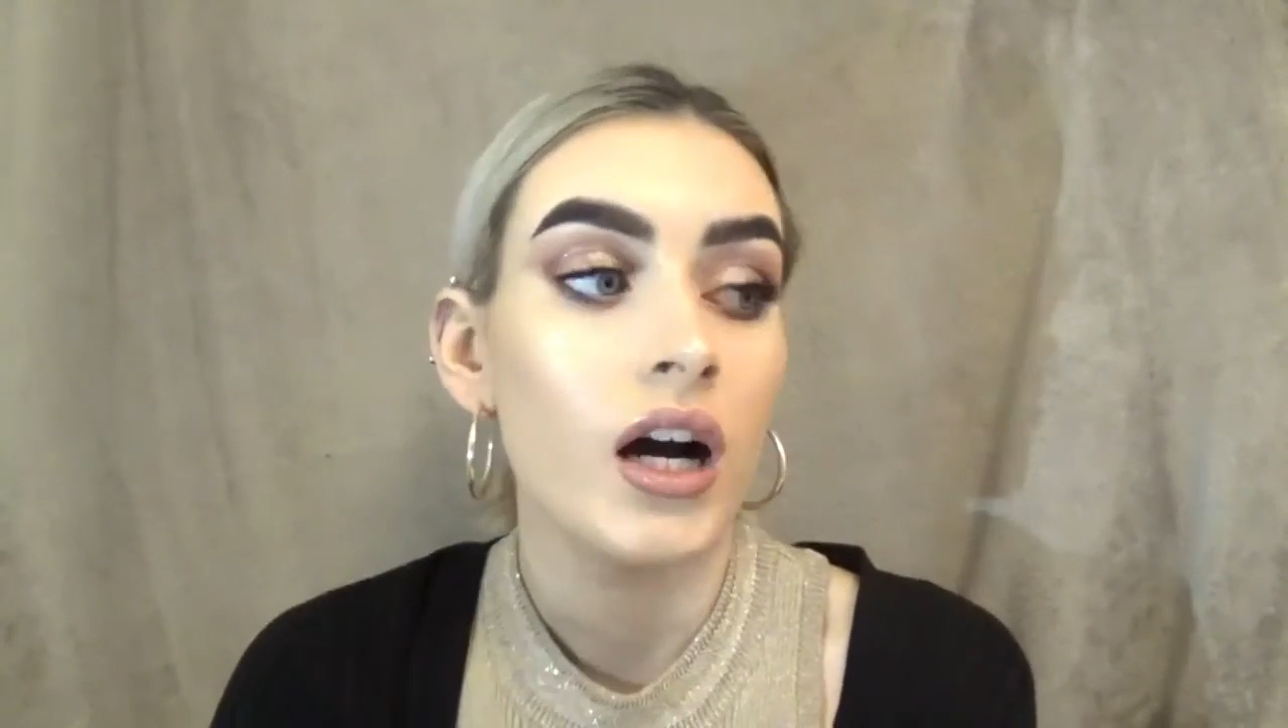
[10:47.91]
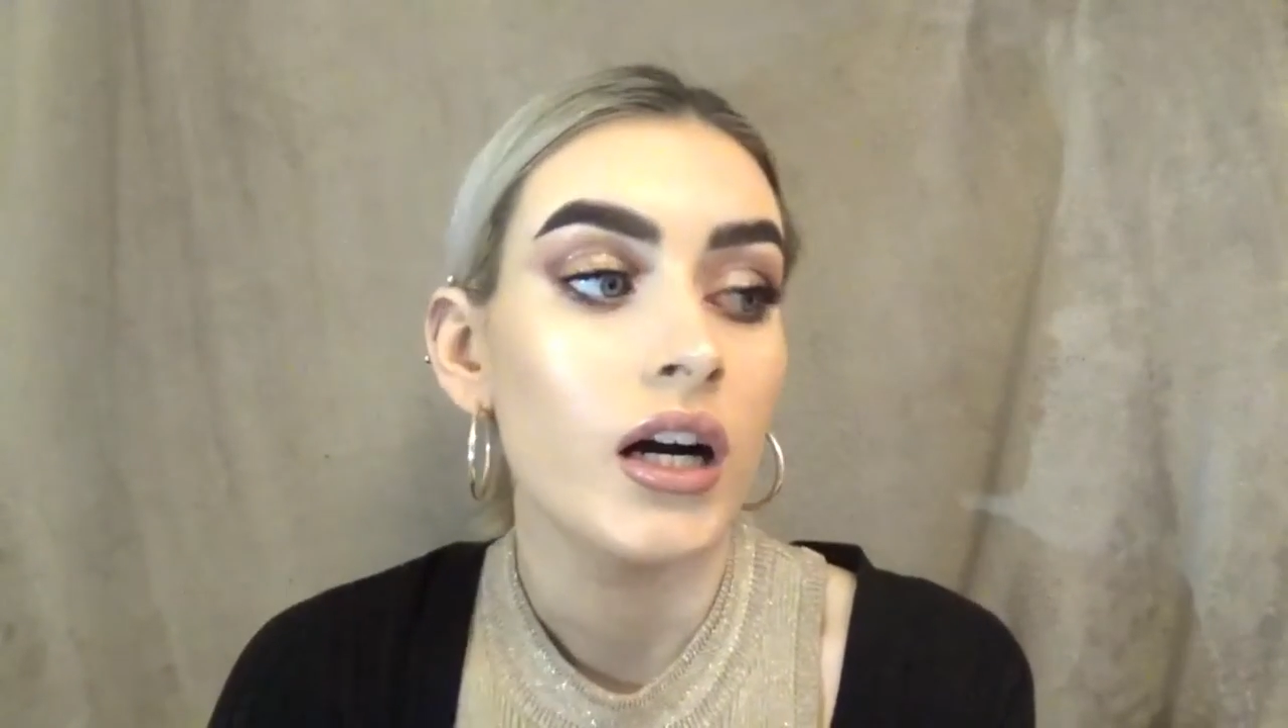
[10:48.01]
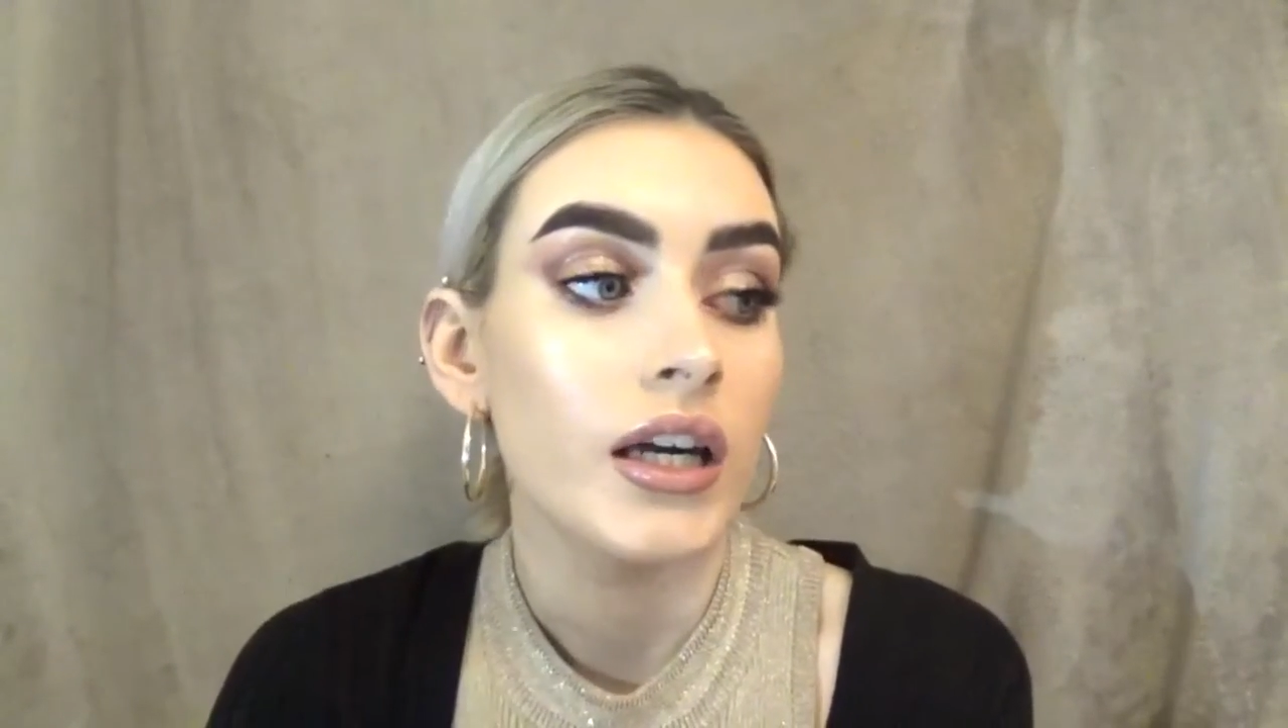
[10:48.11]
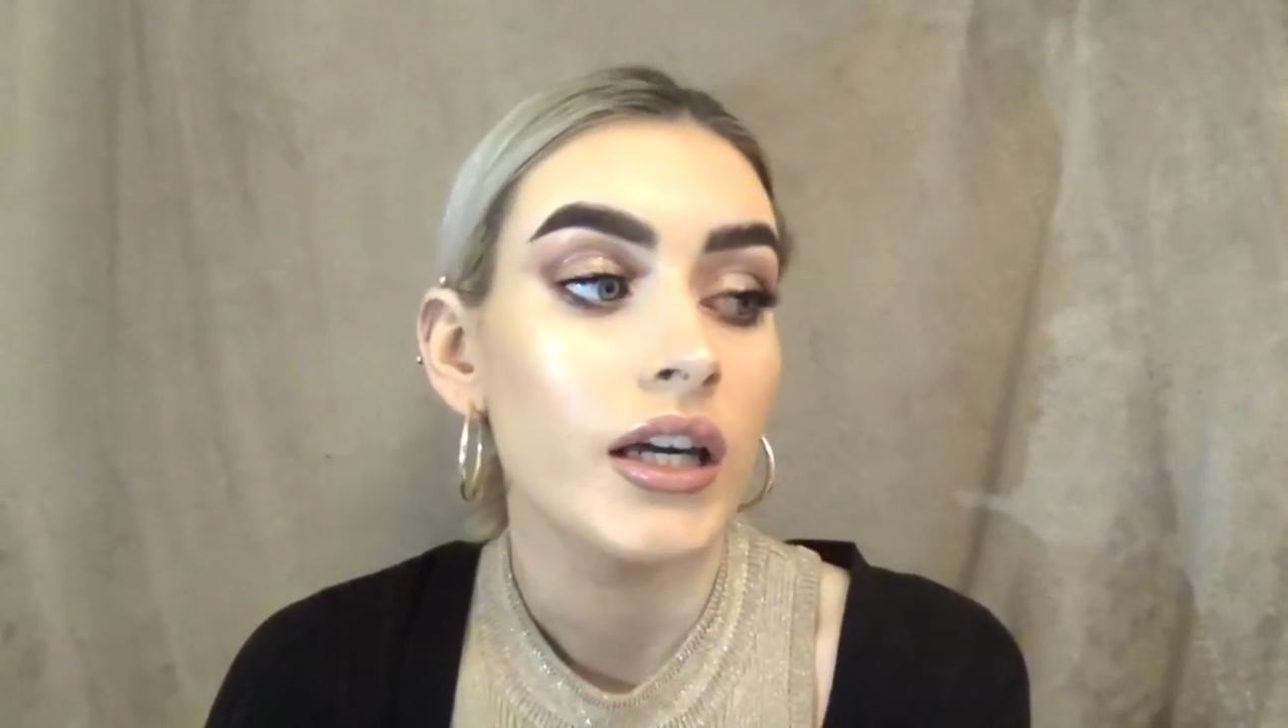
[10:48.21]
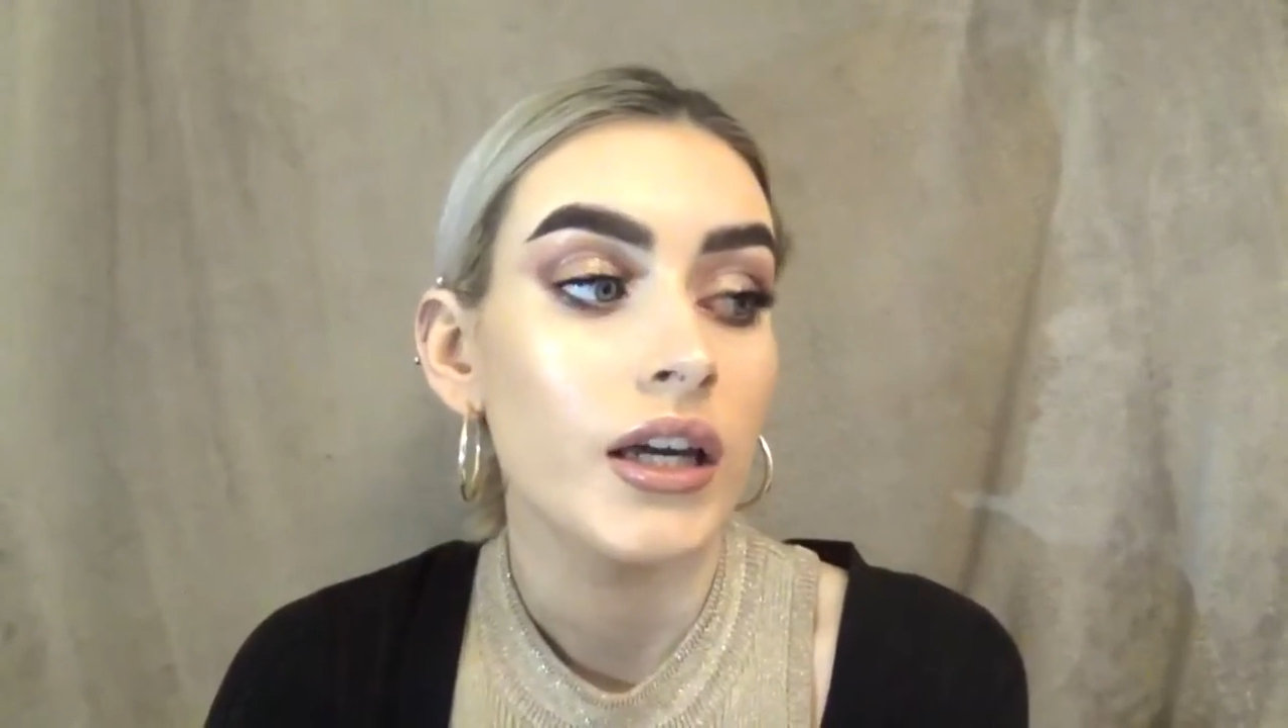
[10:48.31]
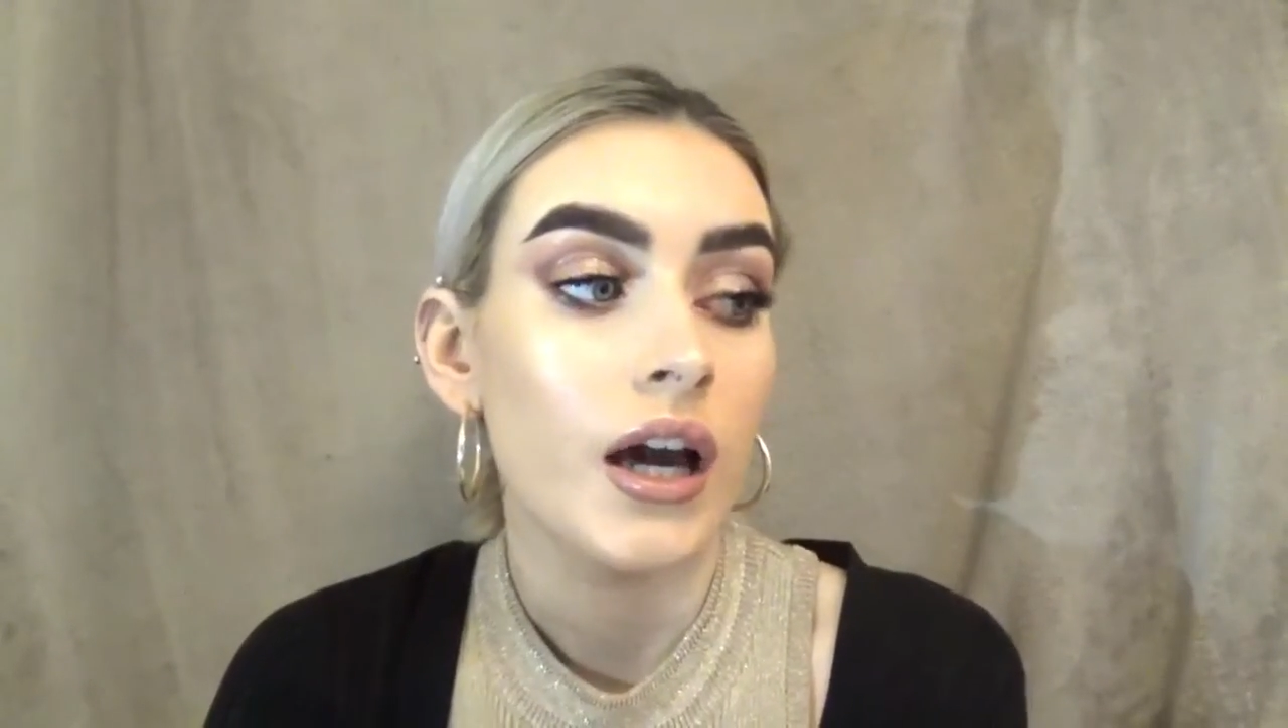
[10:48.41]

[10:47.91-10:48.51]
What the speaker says: I